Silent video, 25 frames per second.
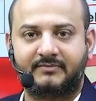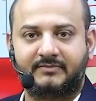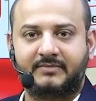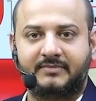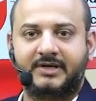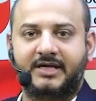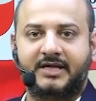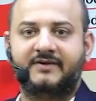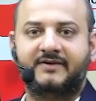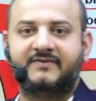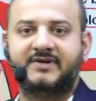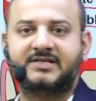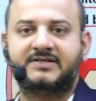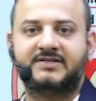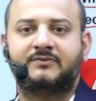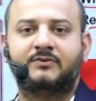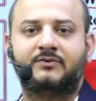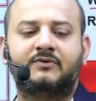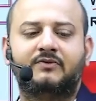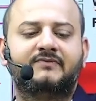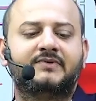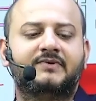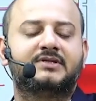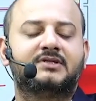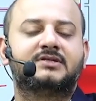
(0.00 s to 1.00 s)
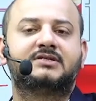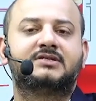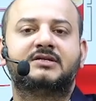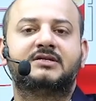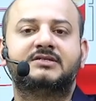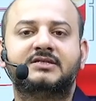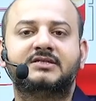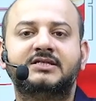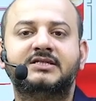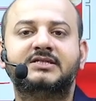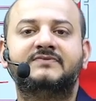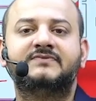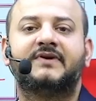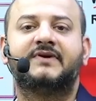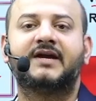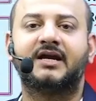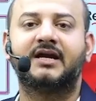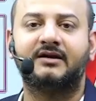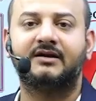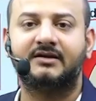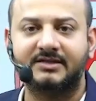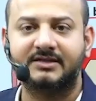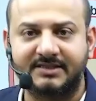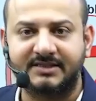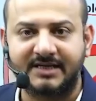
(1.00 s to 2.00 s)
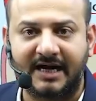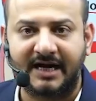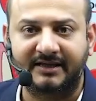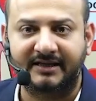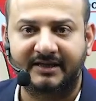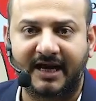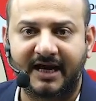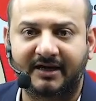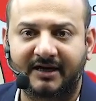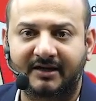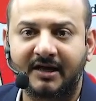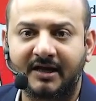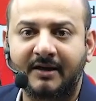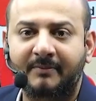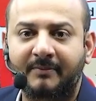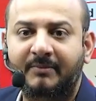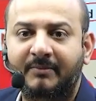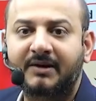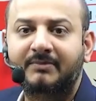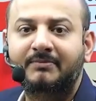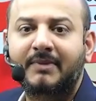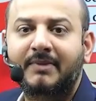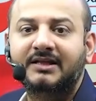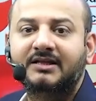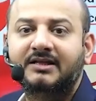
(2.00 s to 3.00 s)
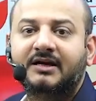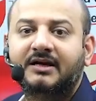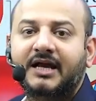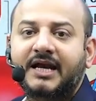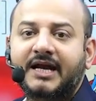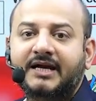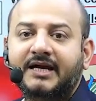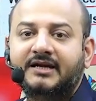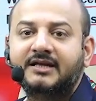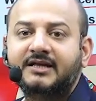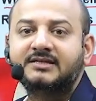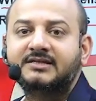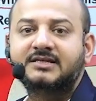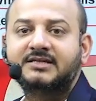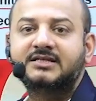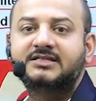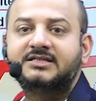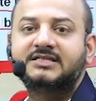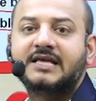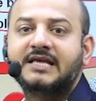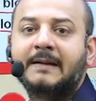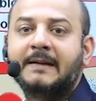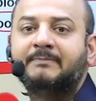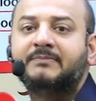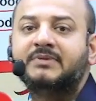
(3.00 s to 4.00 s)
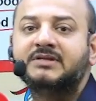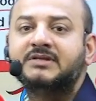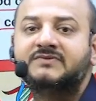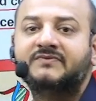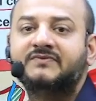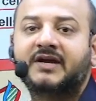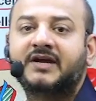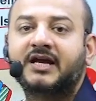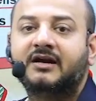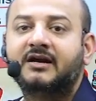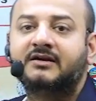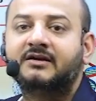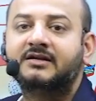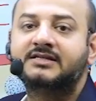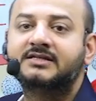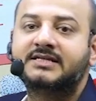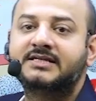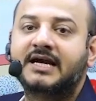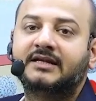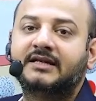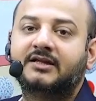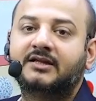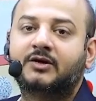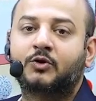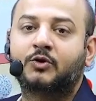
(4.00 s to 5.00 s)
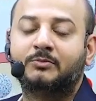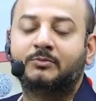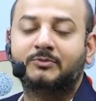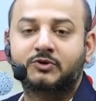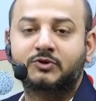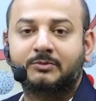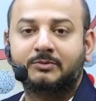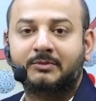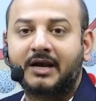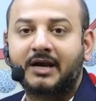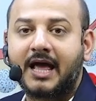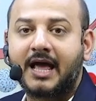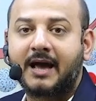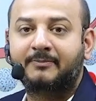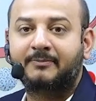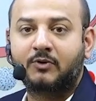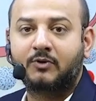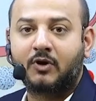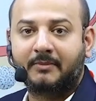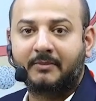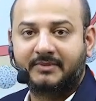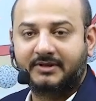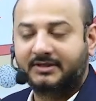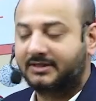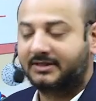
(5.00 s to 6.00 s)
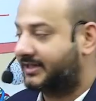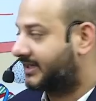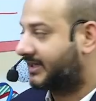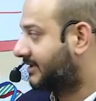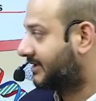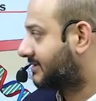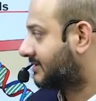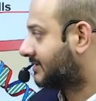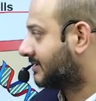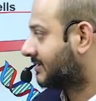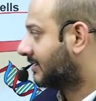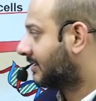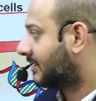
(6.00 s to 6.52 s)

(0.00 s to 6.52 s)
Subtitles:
Invasive, you know, with the surgeries, we can understand that. But by the collecting such samples, we can understand the chromosomal abnormalities.